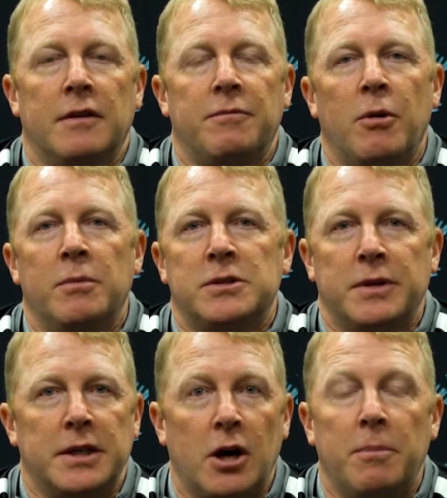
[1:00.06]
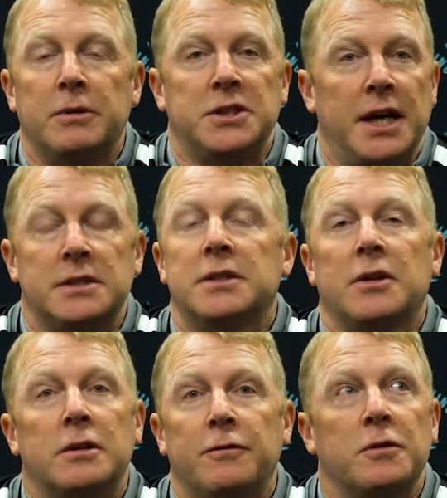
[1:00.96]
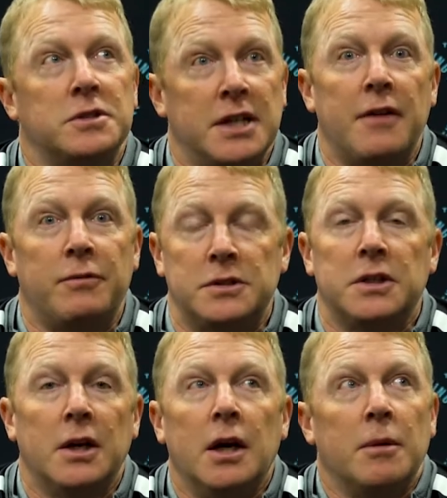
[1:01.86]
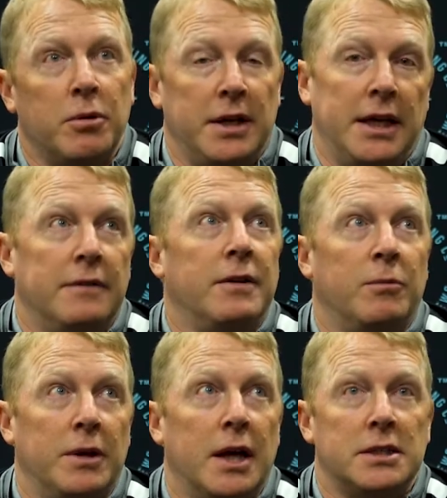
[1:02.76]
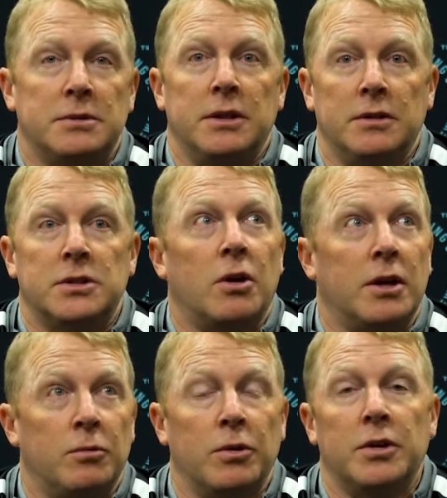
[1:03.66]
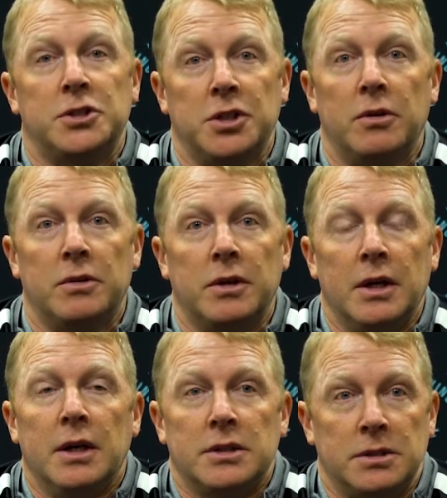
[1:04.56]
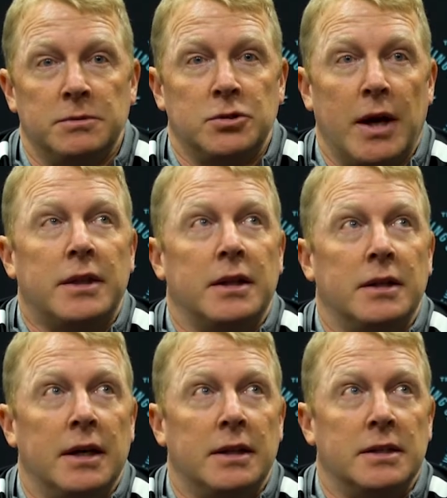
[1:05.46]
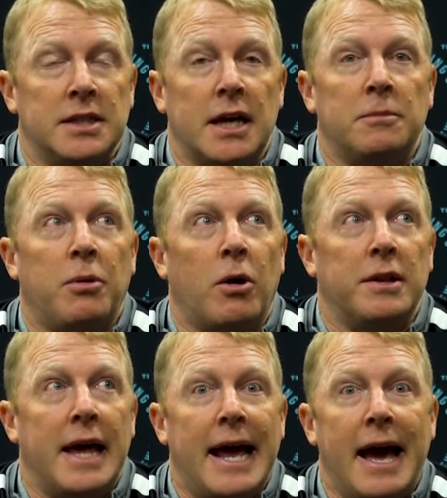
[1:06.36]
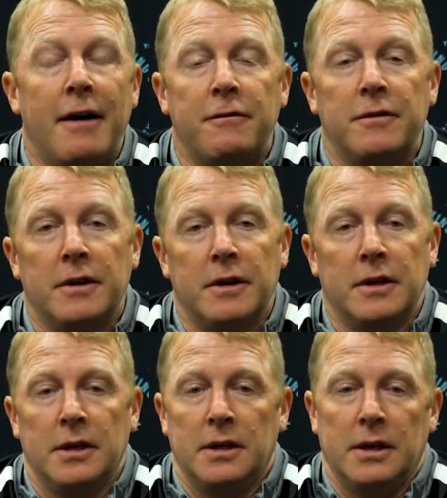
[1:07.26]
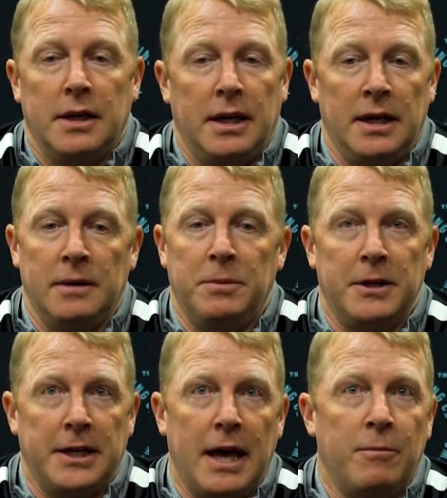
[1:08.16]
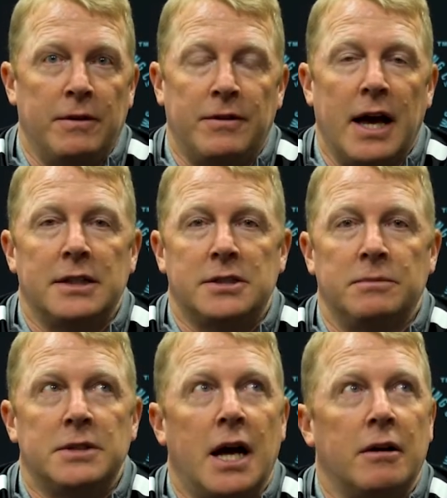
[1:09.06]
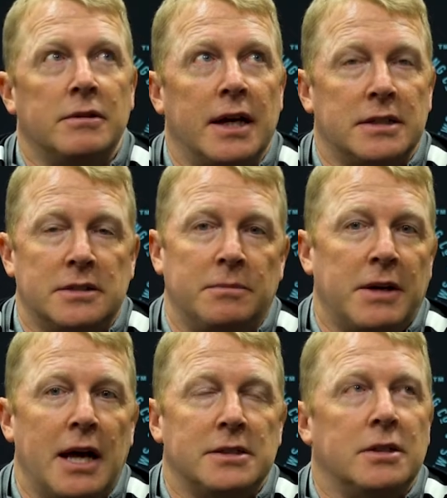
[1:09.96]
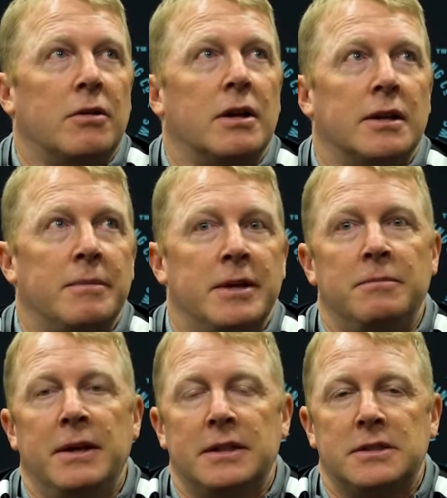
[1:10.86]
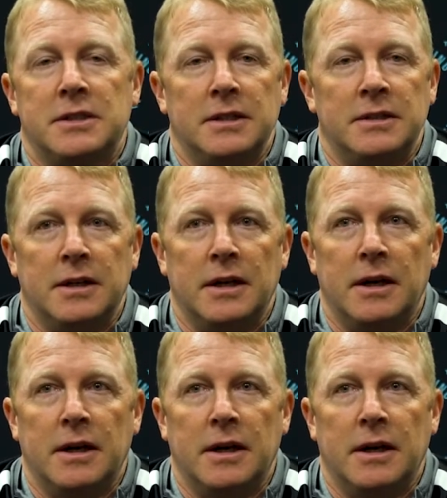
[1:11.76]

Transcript: enough moments. We had a couple chances. I thought the first half was pretty even, with us, you know, starting to really show some strength in the second part of that half. But again, we've got some tired legs and some guys that are on limited minutes, and